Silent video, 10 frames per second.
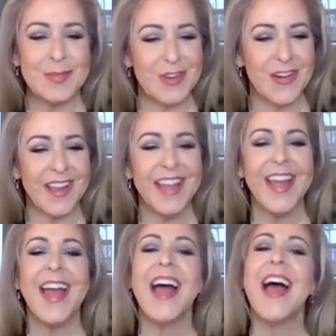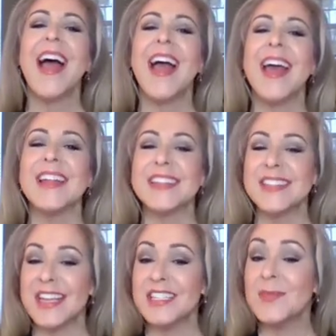I'm sorry, an
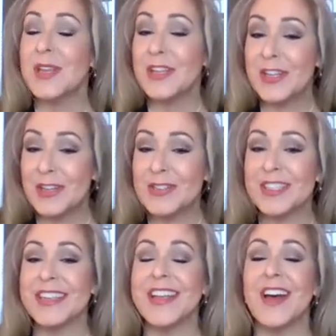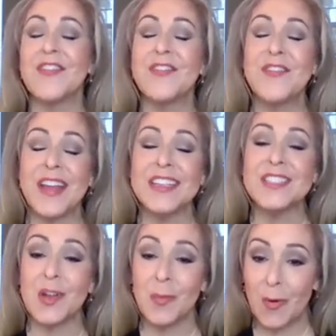assessment using a phased
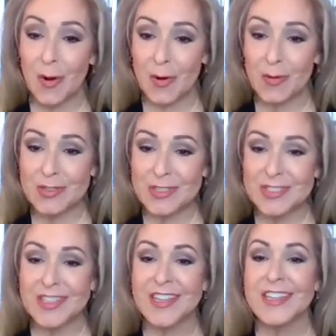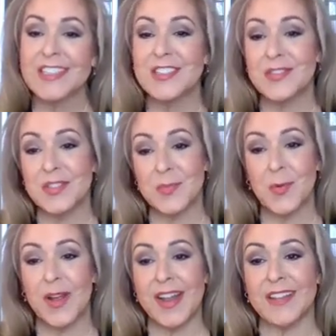approach to
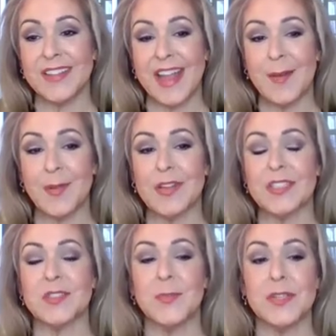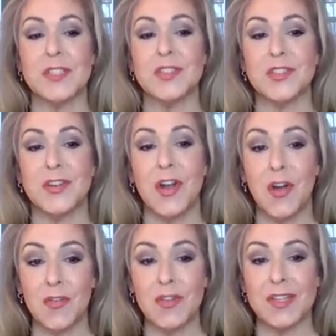spread out the capital expenditure
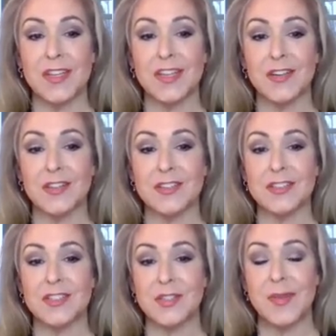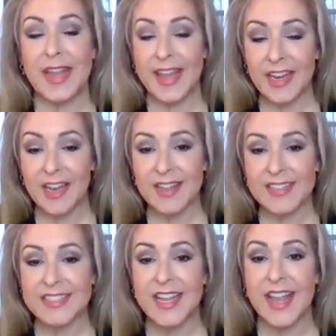over the years should be
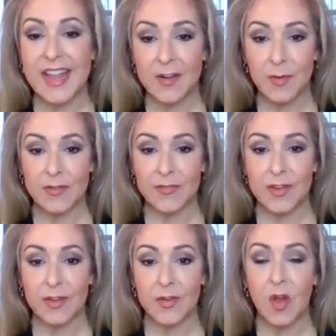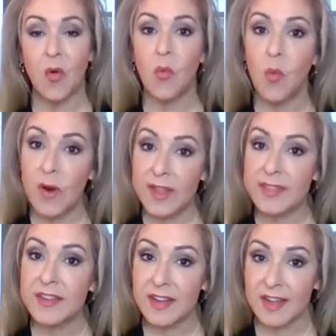analyzed and reviewed with
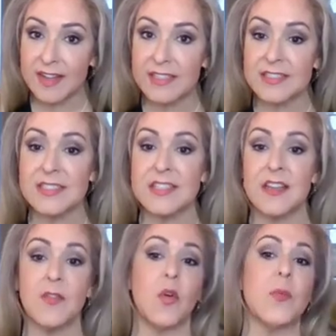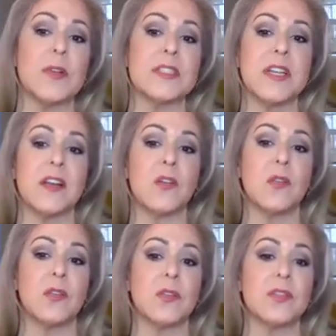the guidance of corporate
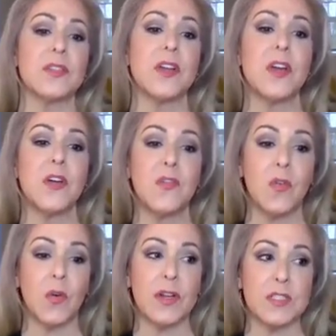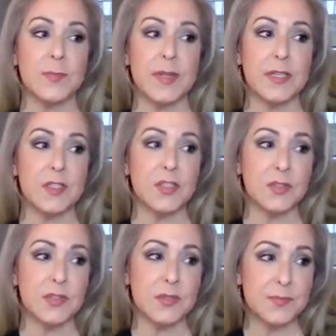stakeholders for
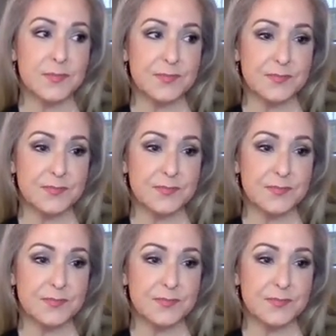expenditures.